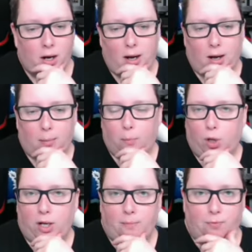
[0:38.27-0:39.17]
Um,
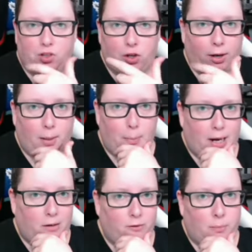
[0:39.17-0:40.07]
we saw it come
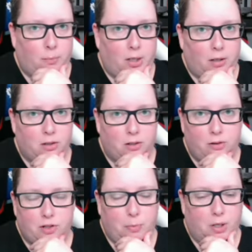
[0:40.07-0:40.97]
back from uh,
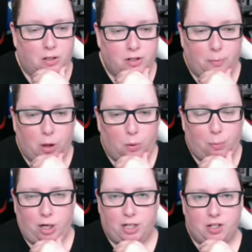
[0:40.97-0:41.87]
some uh, some lower
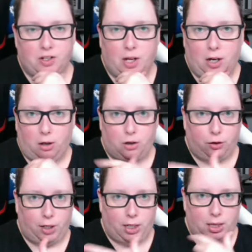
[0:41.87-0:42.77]
prices there
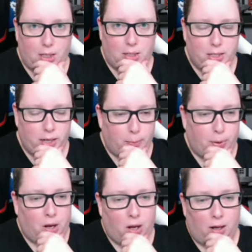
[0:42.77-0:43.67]
during the dip,
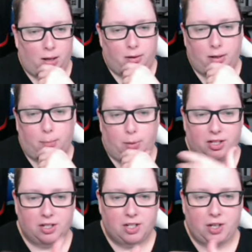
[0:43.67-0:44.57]
and uh, but
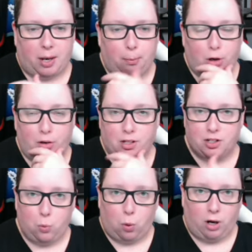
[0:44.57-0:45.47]
this December, this
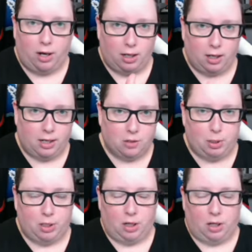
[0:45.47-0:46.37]
is why it has
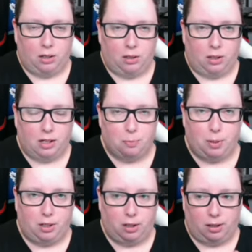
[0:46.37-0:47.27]
been uh, has
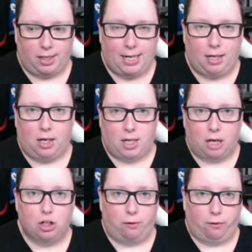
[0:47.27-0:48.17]
been uh, gaining
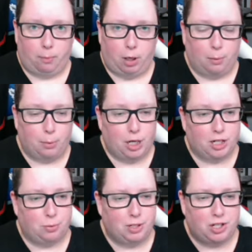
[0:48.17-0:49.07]
attention from market
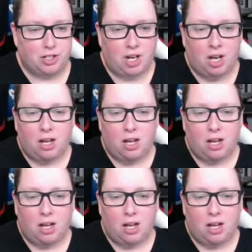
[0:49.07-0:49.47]
participants because